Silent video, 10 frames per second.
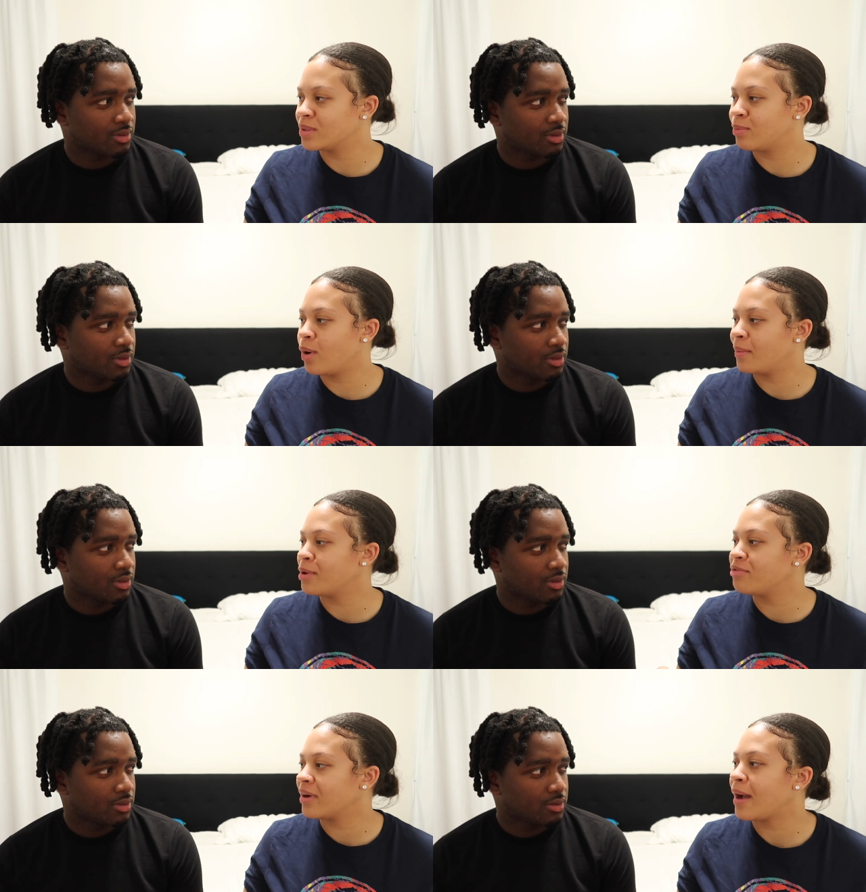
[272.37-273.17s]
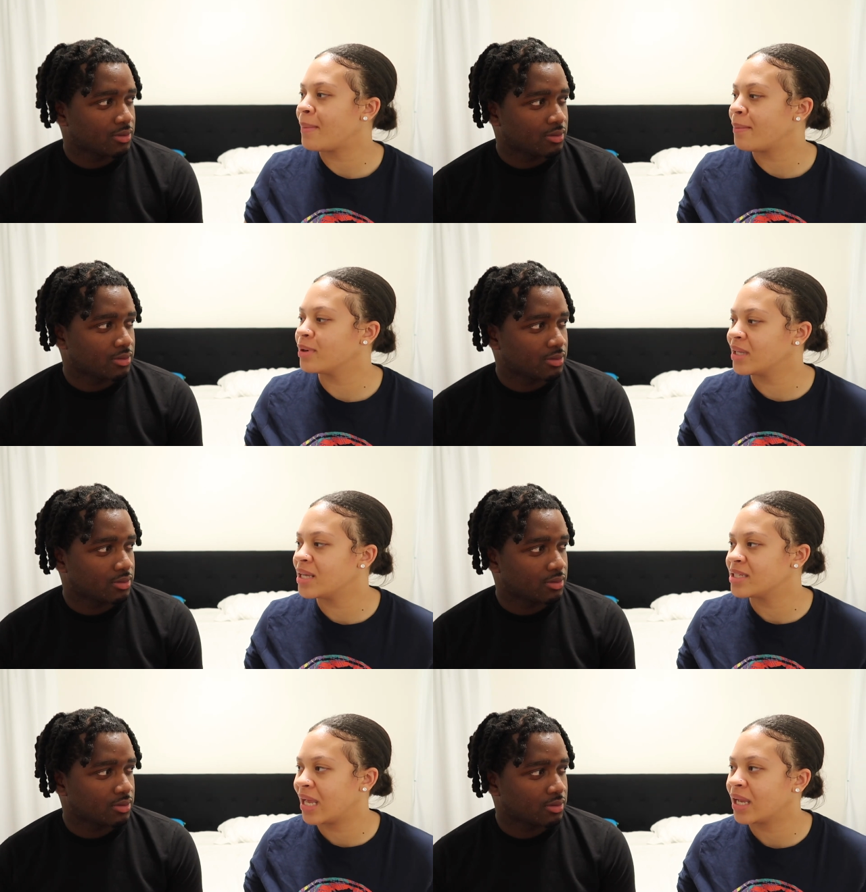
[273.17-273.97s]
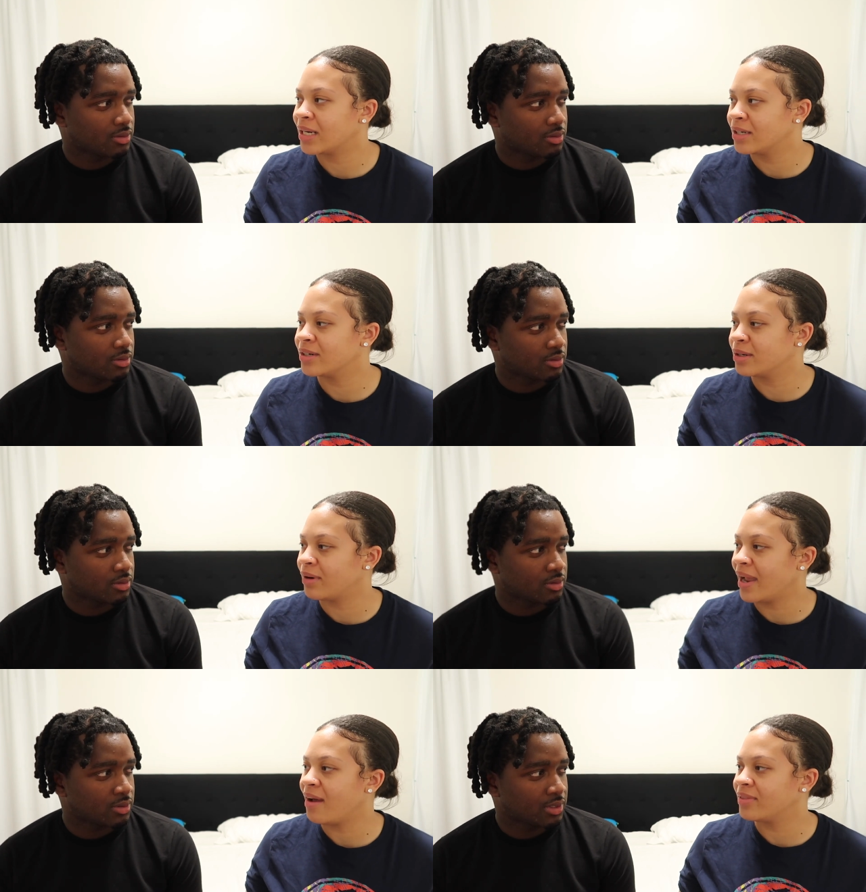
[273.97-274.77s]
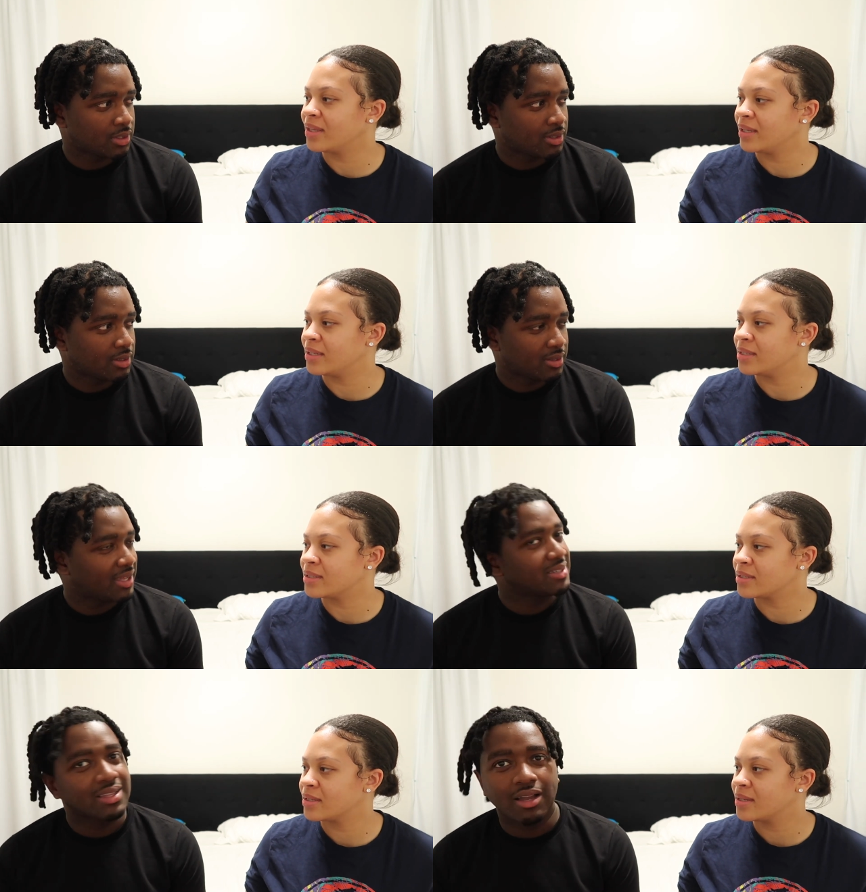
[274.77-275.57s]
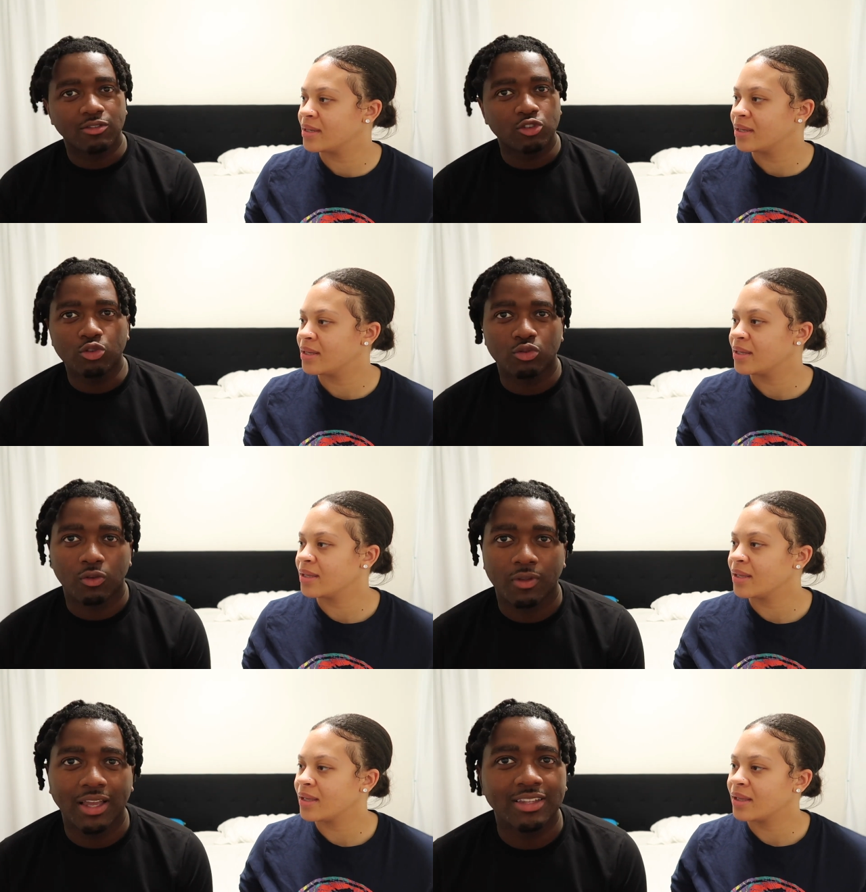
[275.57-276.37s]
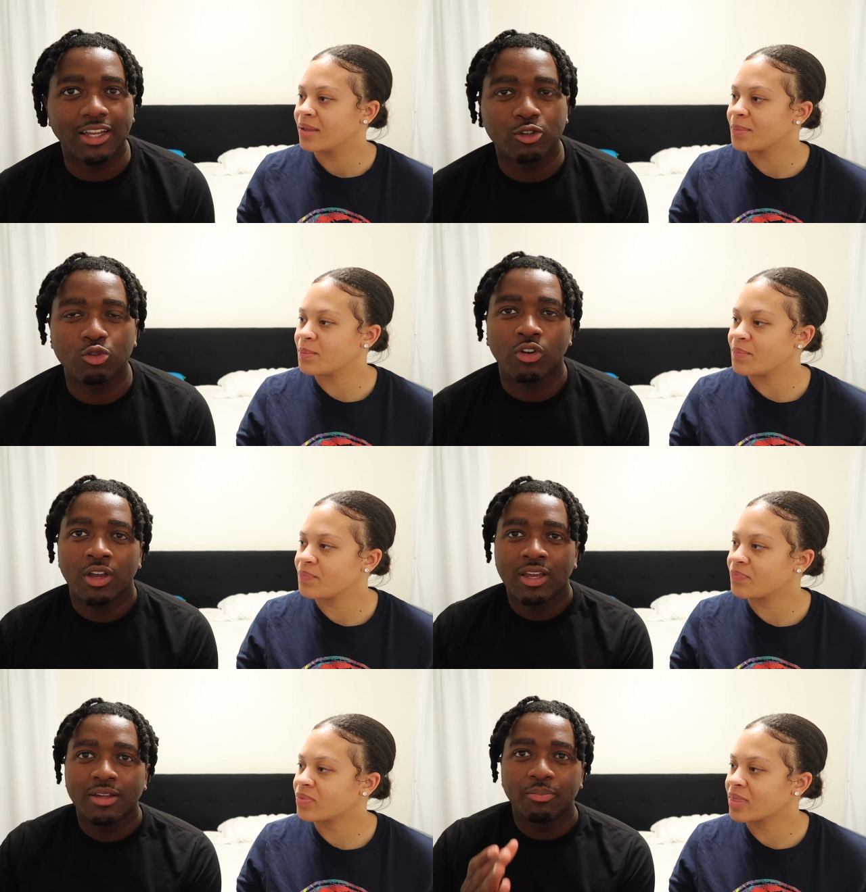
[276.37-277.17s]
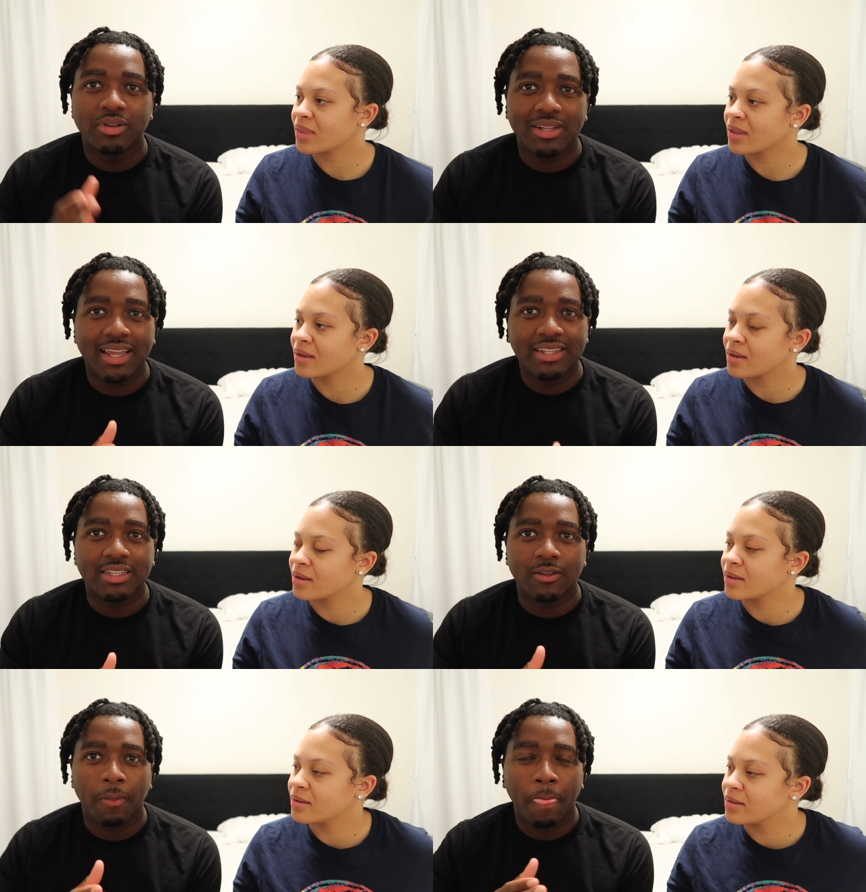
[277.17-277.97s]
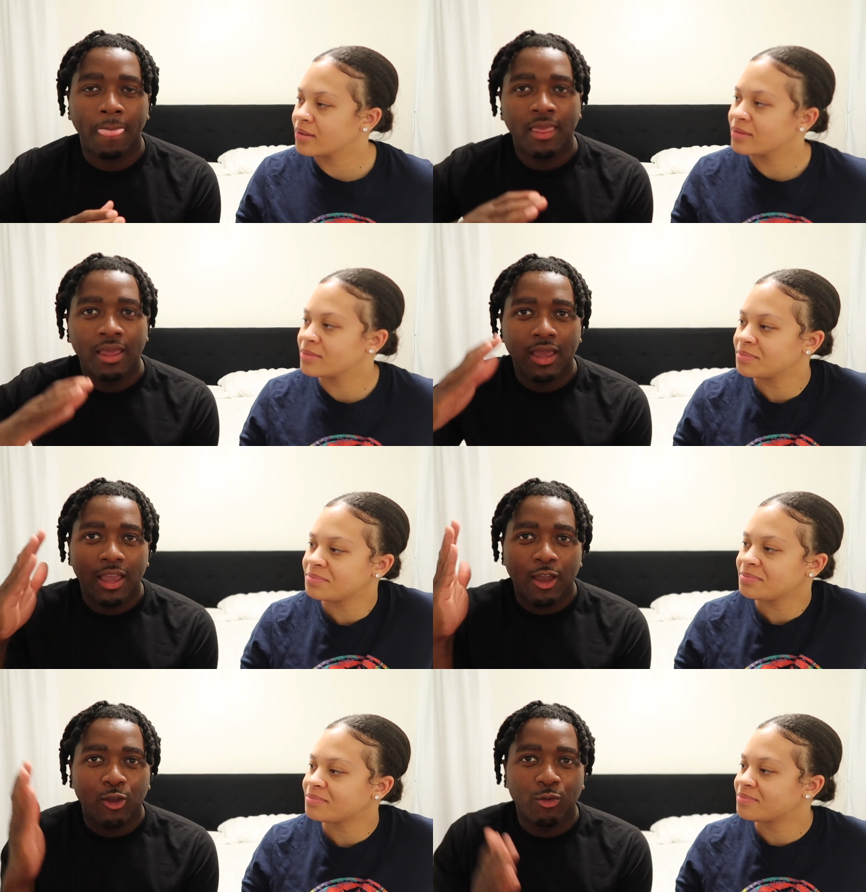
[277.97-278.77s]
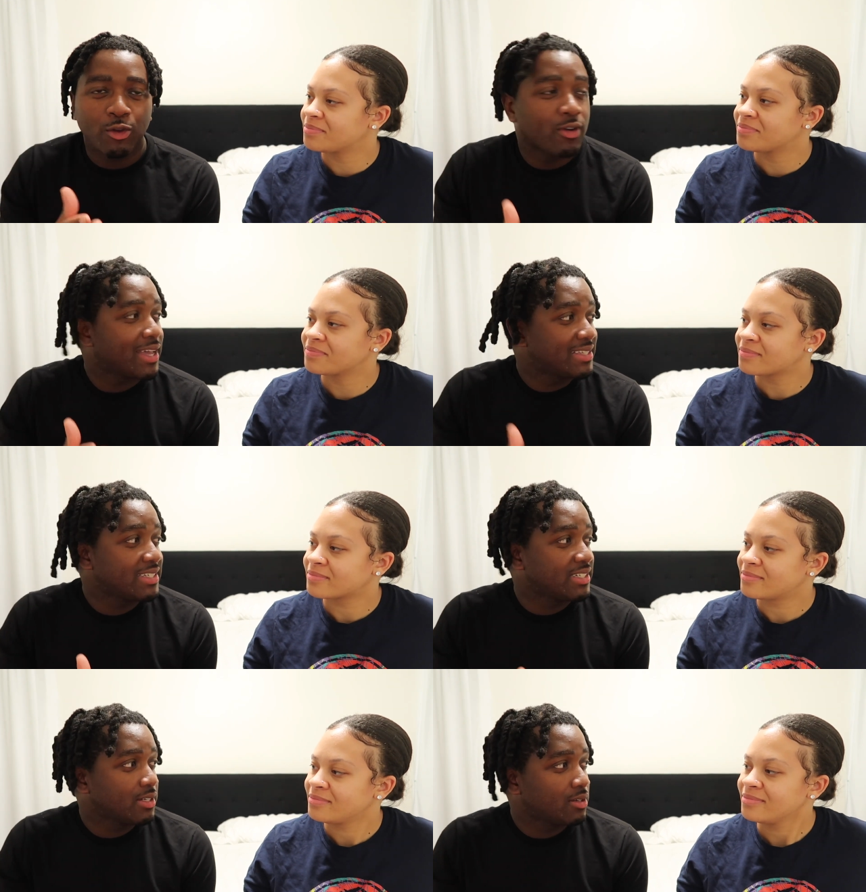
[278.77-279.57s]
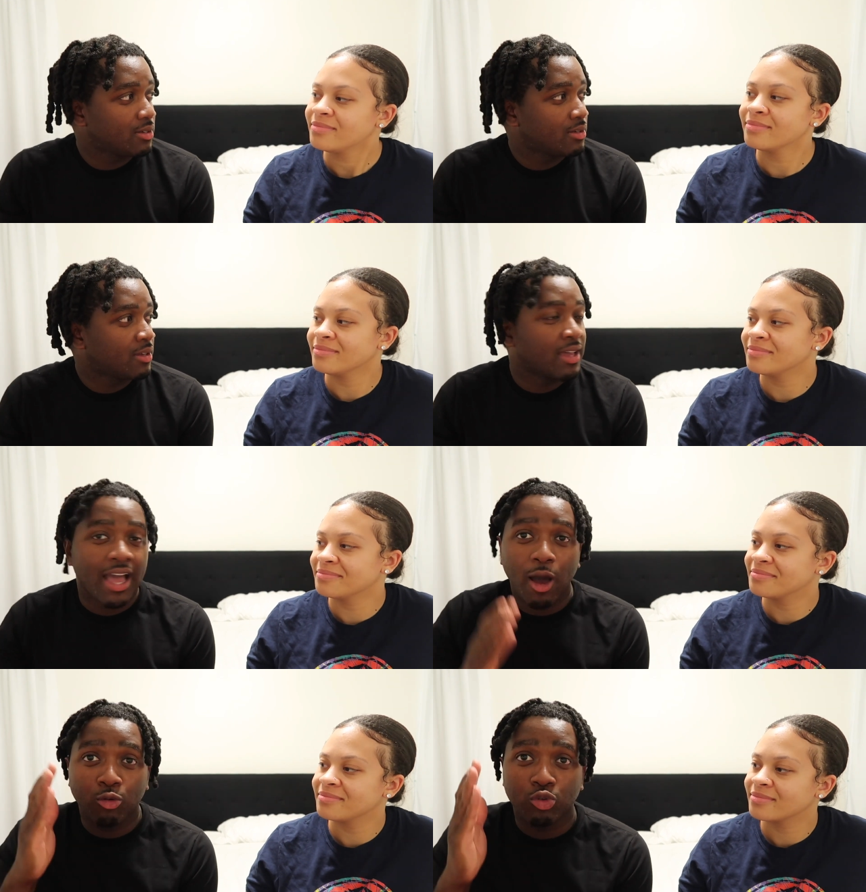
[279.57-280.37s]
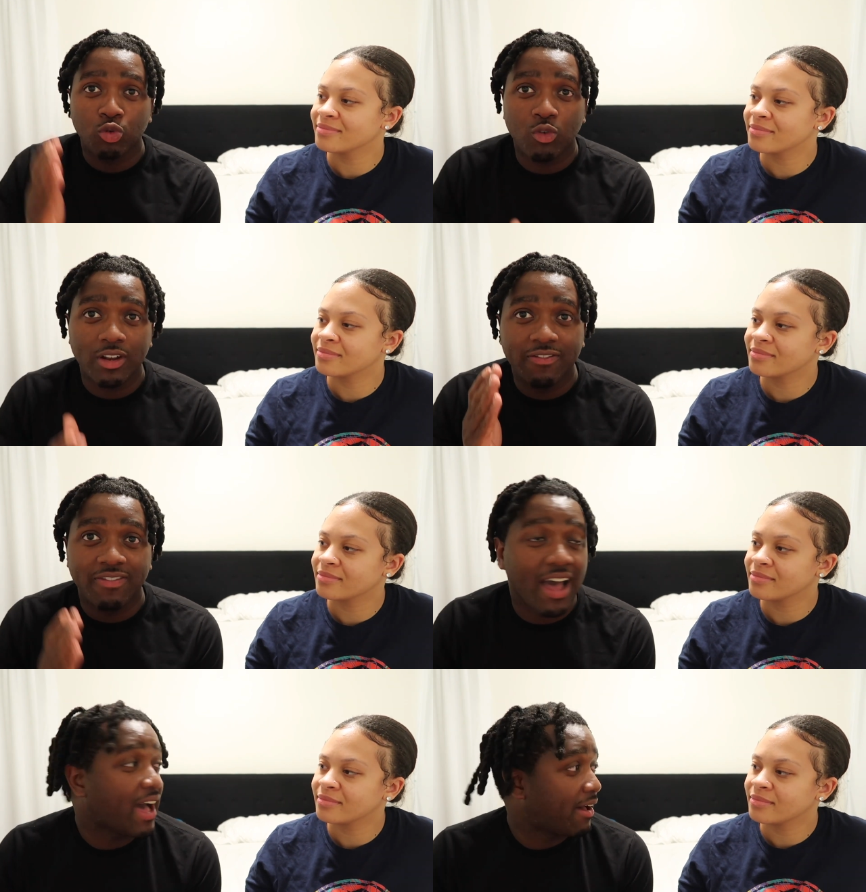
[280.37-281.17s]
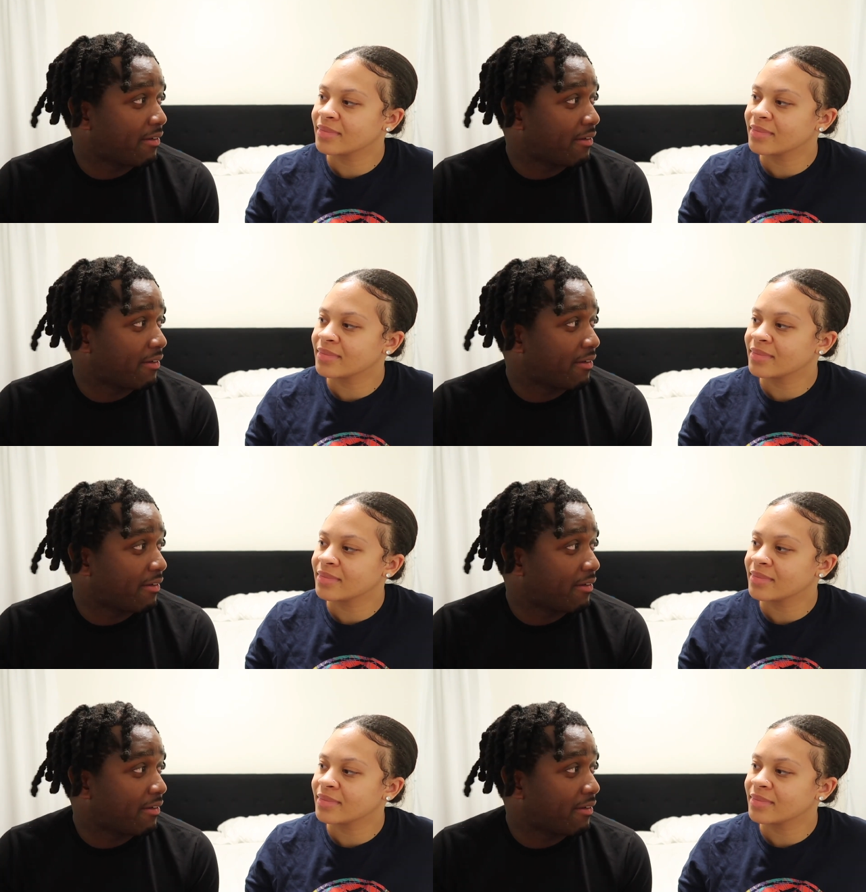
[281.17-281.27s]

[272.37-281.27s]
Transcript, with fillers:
Speaker 1: was born, but you forgot my birthday is like literally right after his.
Speaker 2: That's not true. That's not true. Put it like this: when you had T J.
Speaker 1: Mm-hmm.
Speaker 2: I was twenty-five.